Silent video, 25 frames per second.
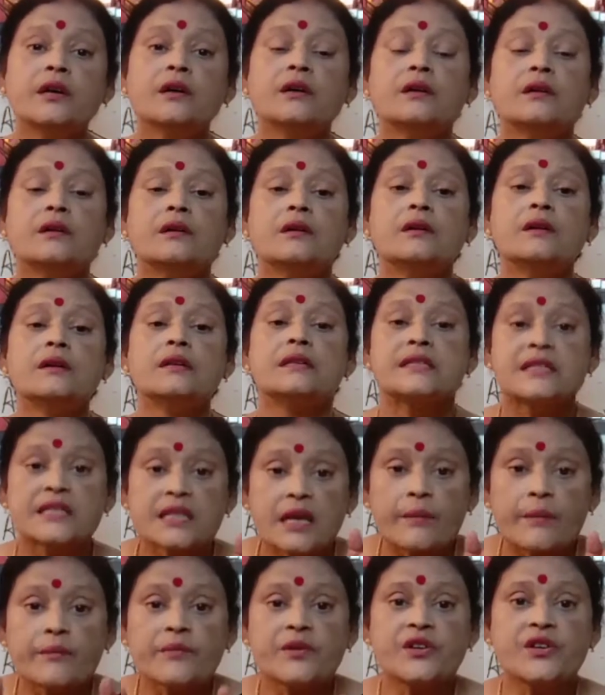some
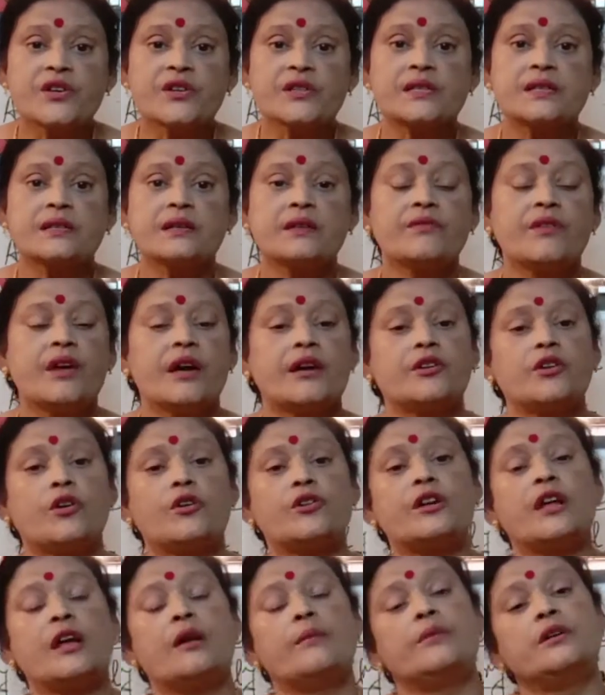reason they are not
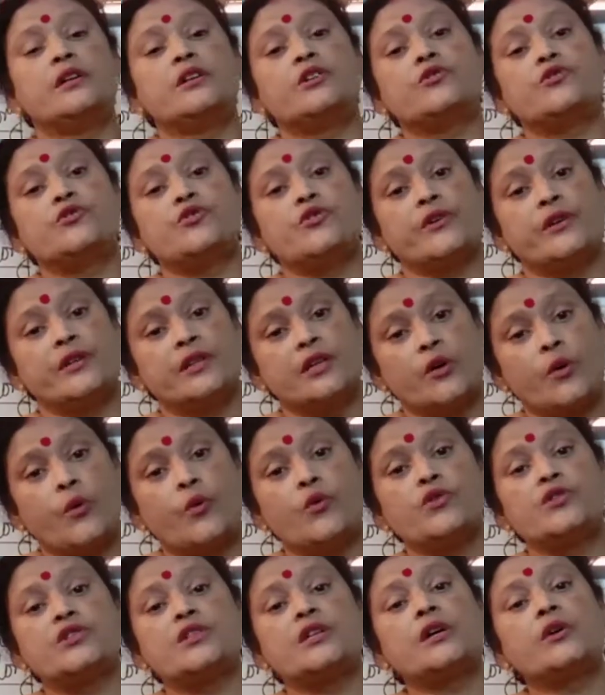able to join the coaching
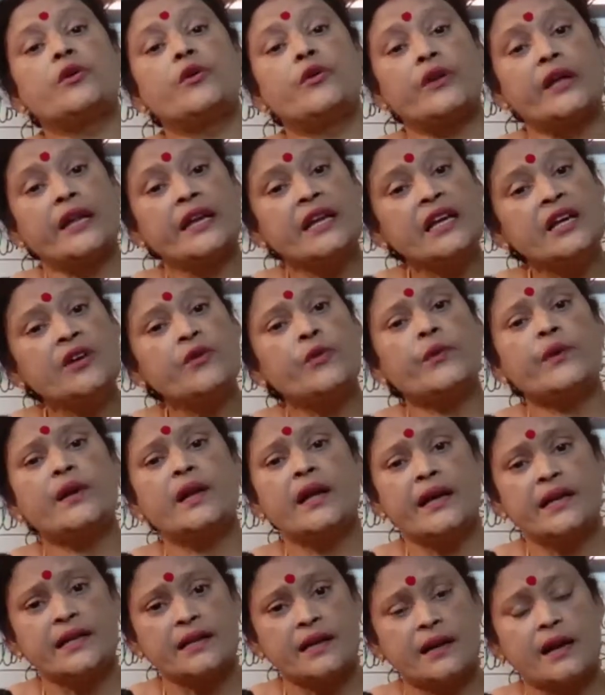or any online
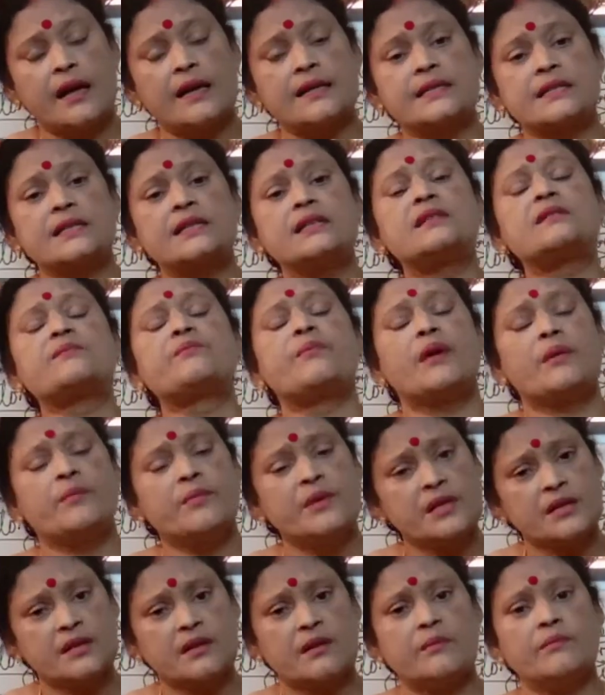classes, maybe
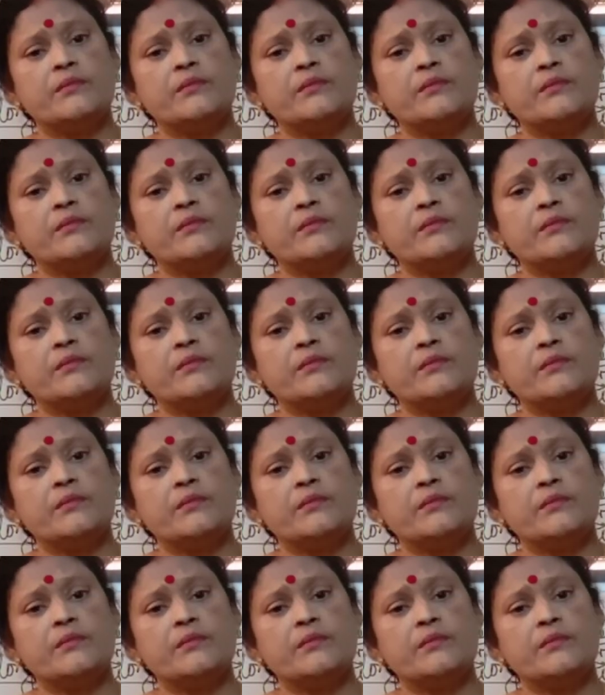some